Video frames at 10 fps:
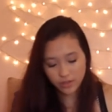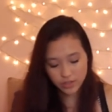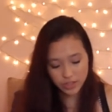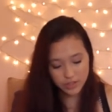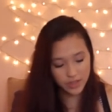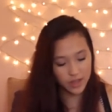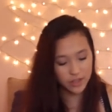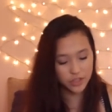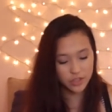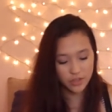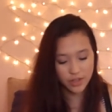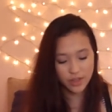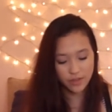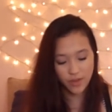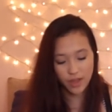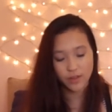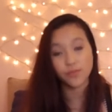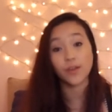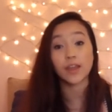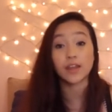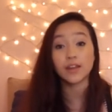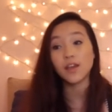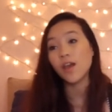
They're just kind of dirty. They've kind of faded